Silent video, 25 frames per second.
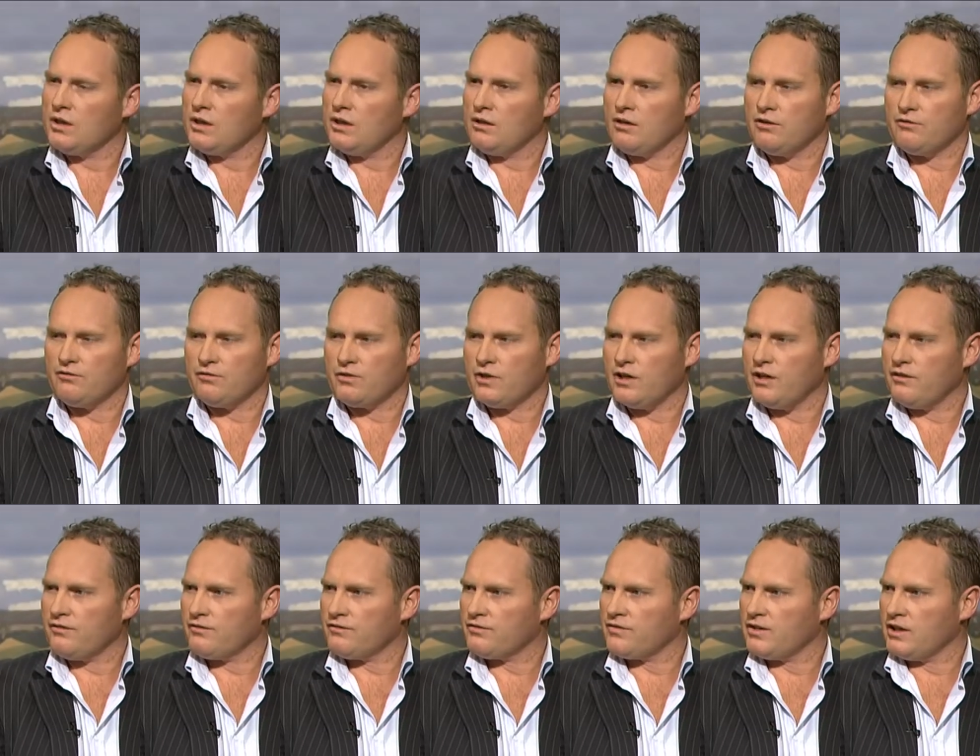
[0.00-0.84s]
if,
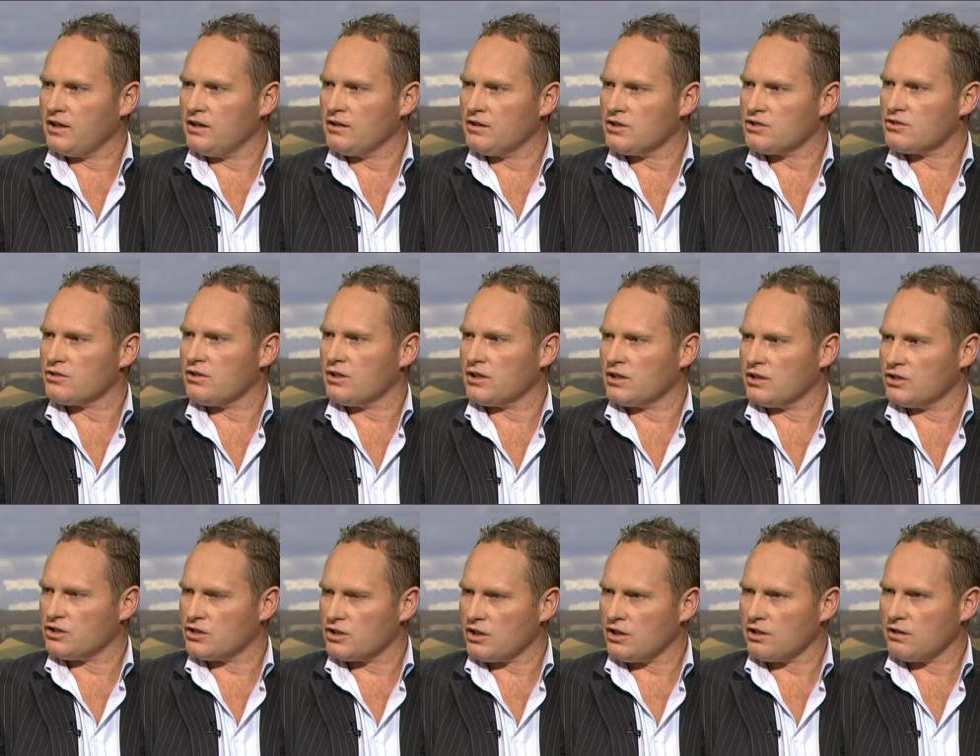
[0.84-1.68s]
if the industry
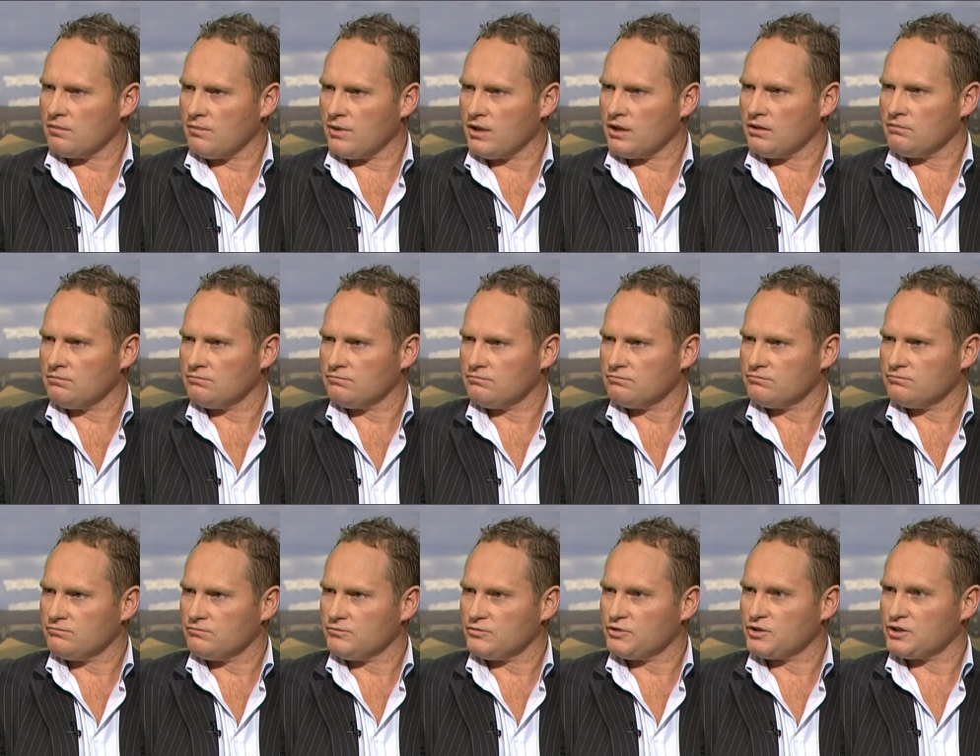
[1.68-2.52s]
can show the money,
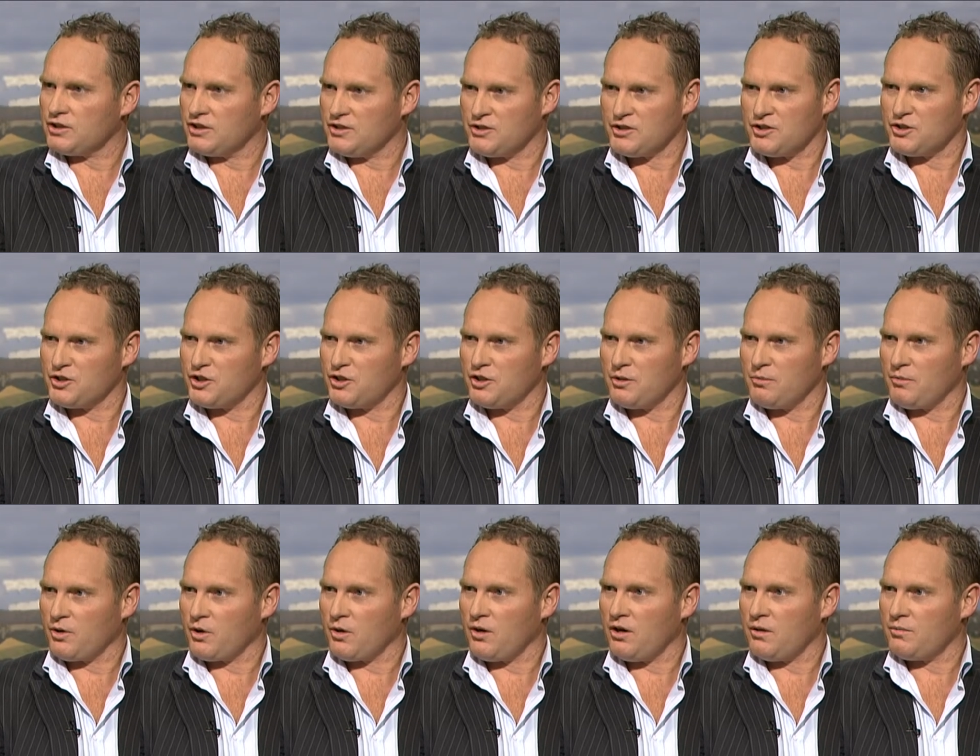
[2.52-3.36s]
it's the Jerry
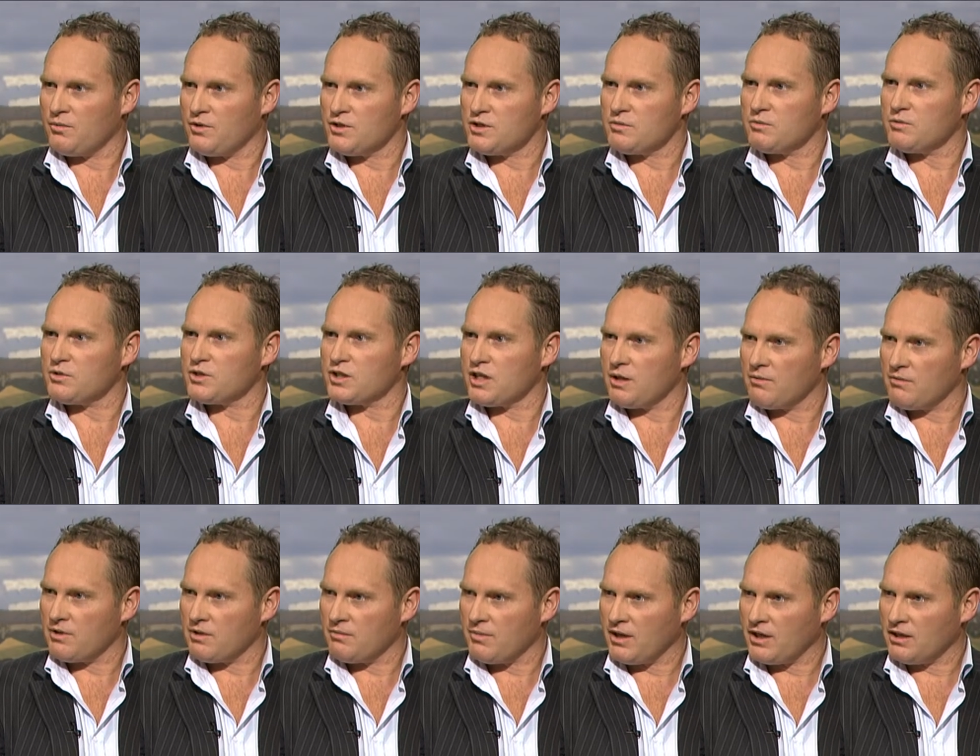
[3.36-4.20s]
Maguire principle, show
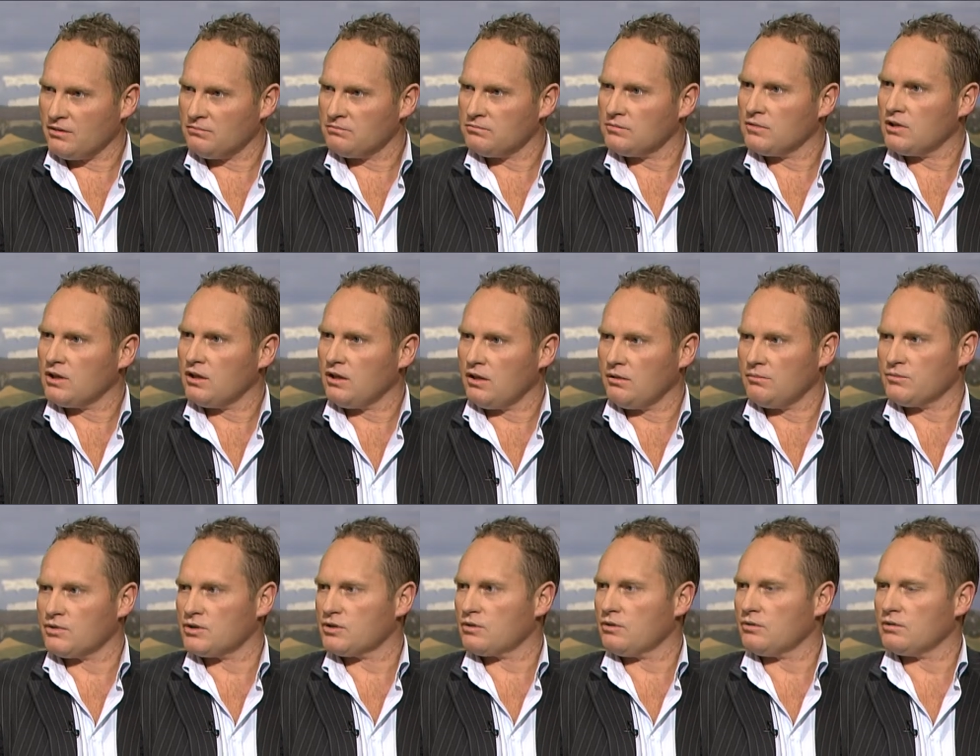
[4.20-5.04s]
me the money,
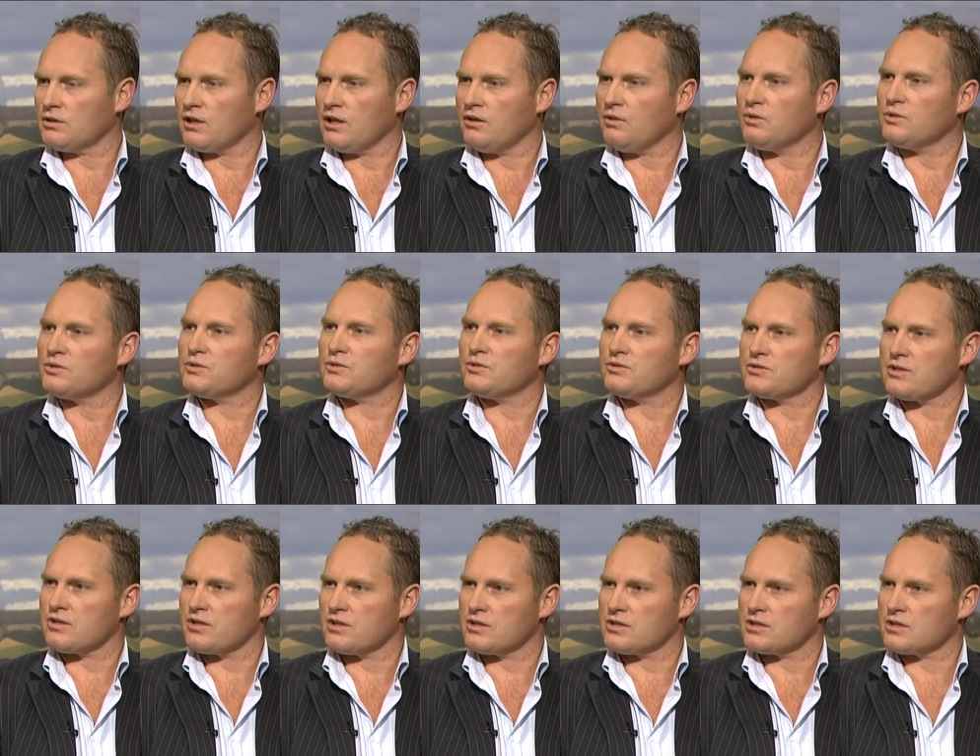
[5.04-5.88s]
I'm sure uh, all
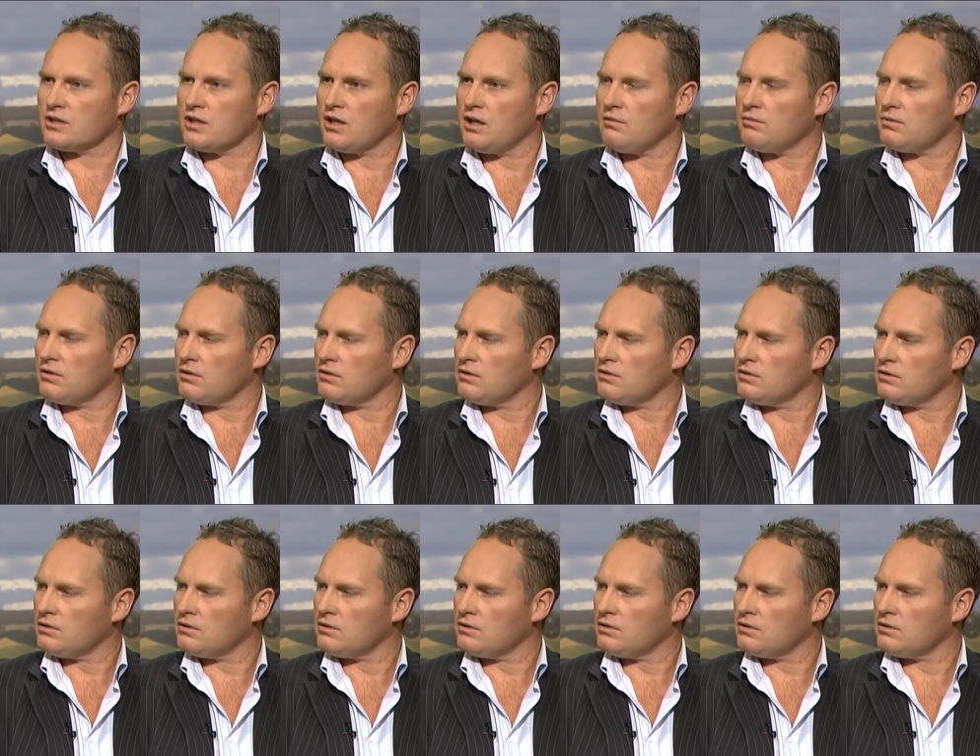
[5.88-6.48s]
sorts of things can happen.